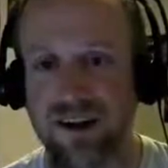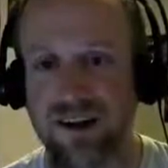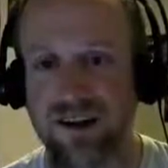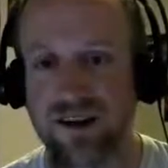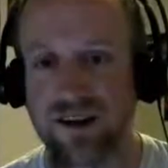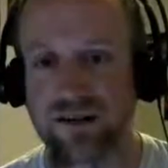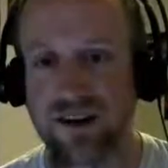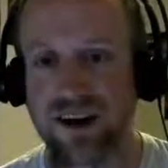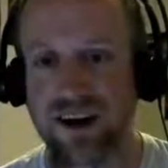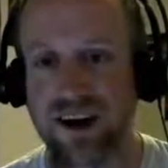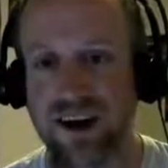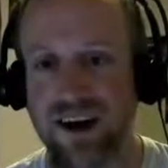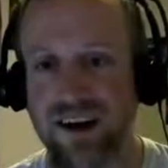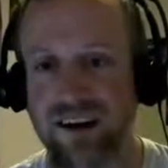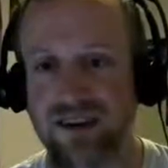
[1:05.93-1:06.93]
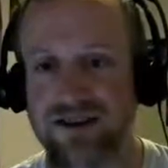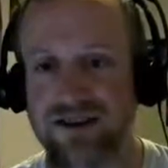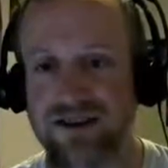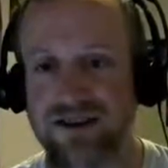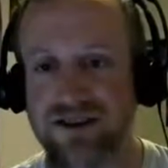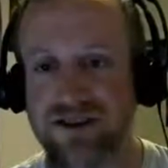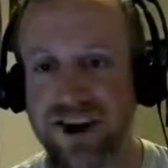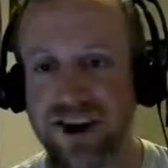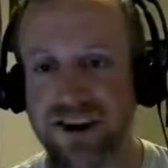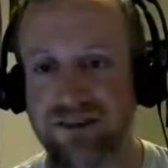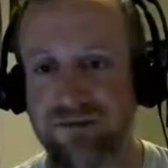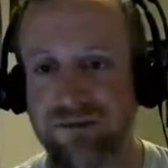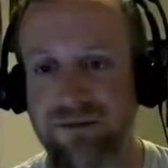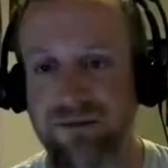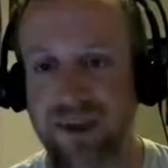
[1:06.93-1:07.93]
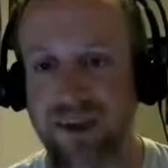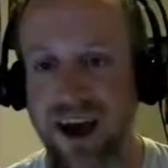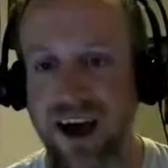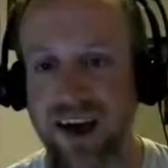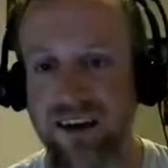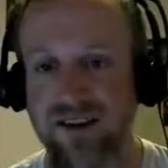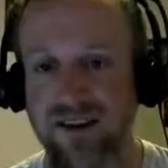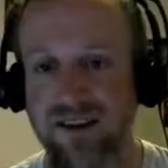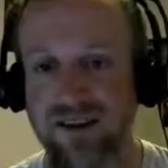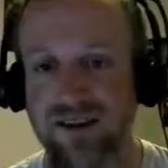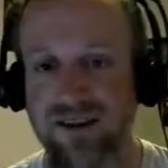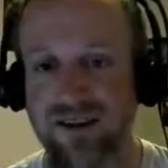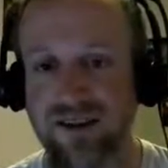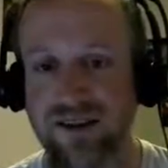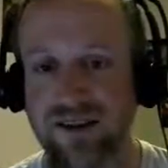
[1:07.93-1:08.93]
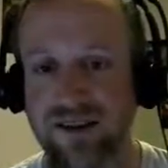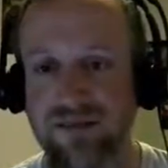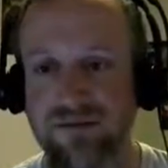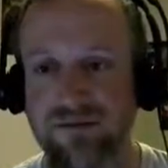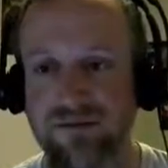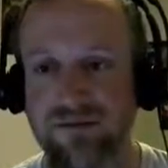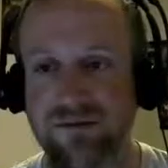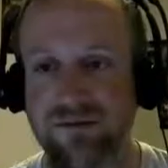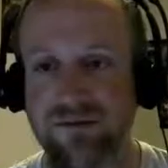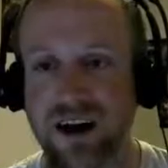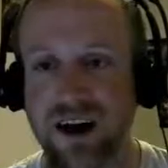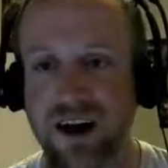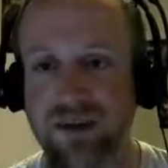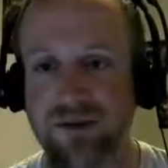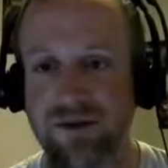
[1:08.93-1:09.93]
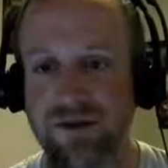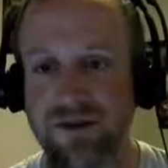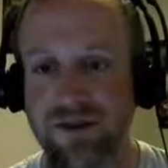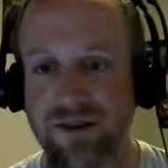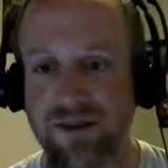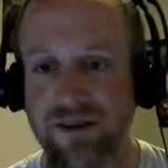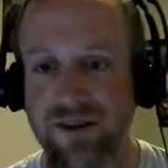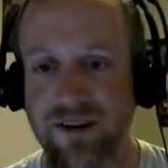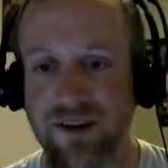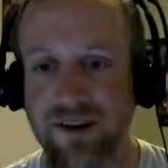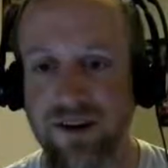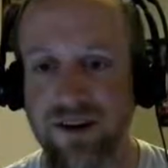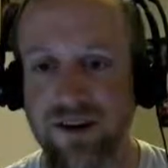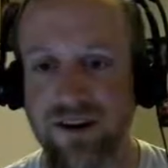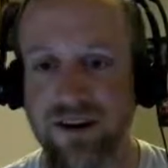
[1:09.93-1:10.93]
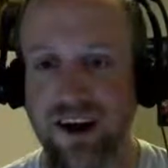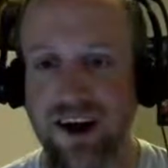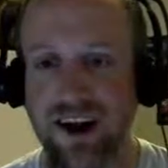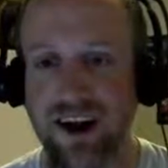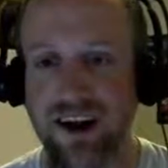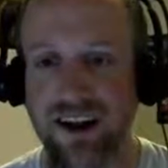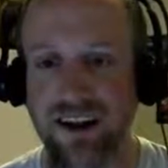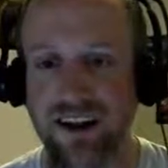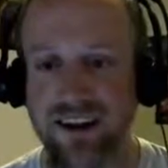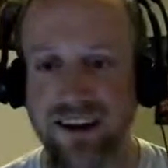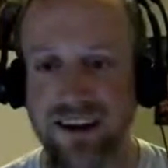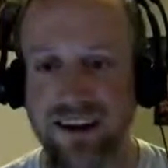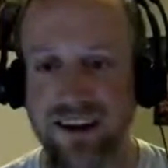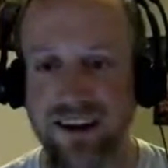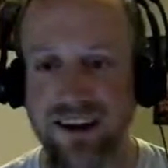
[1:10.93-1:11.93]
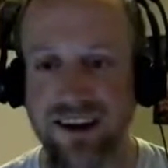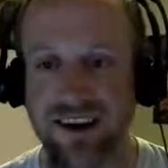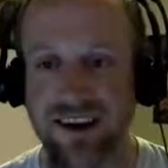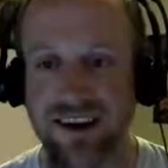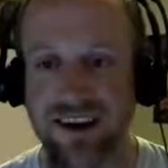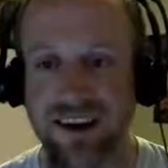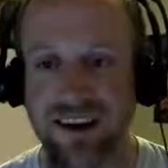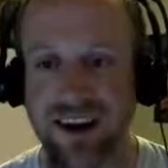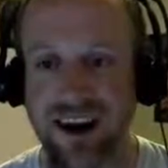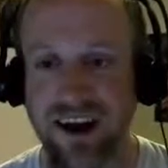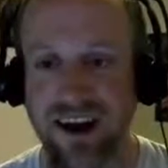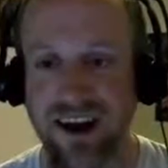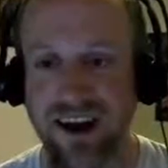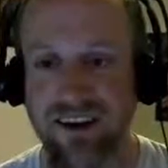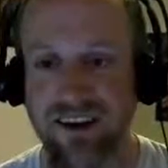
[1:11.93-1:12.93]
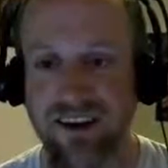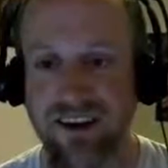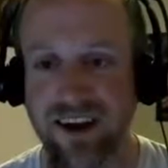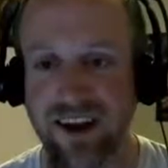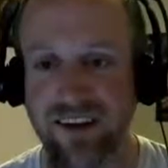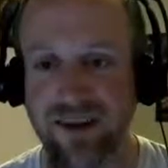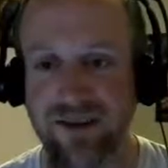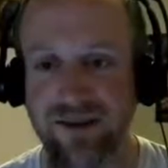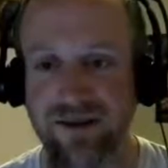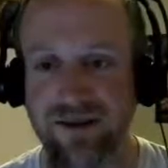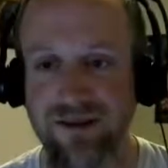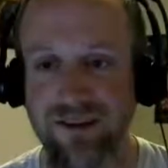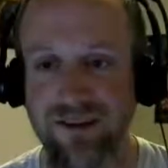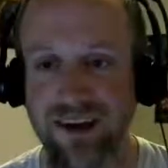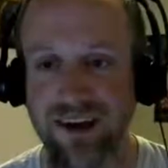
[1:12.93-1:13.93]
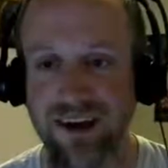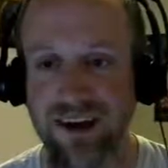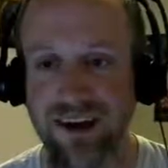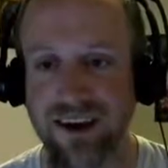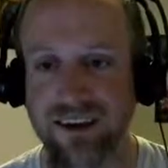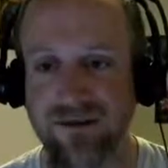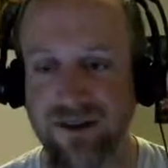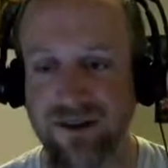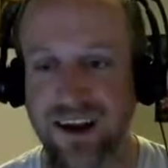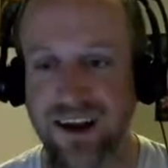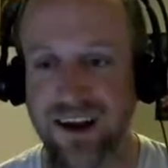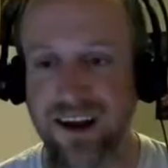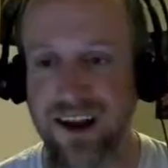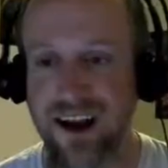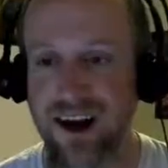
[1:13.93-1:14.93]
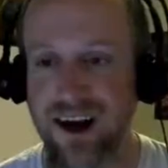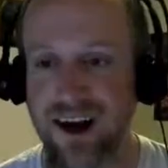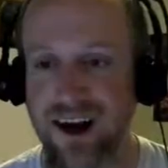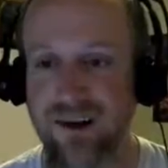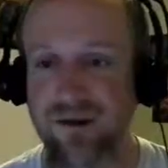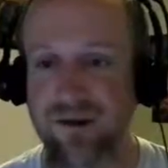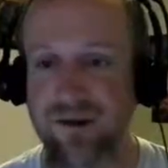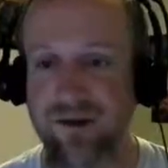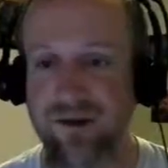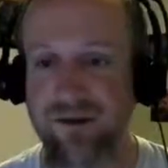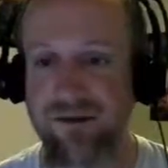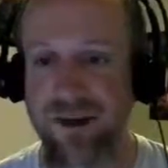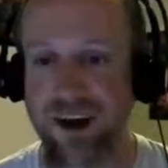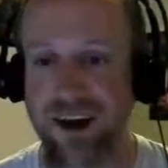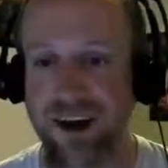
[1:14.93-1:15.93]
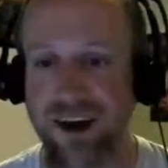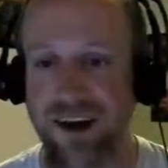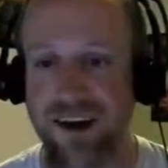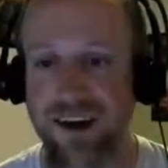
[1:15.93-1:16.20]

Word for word: Oh my god, all the giant packs of mobs. Oh god. I gotta say, dude, like right now, my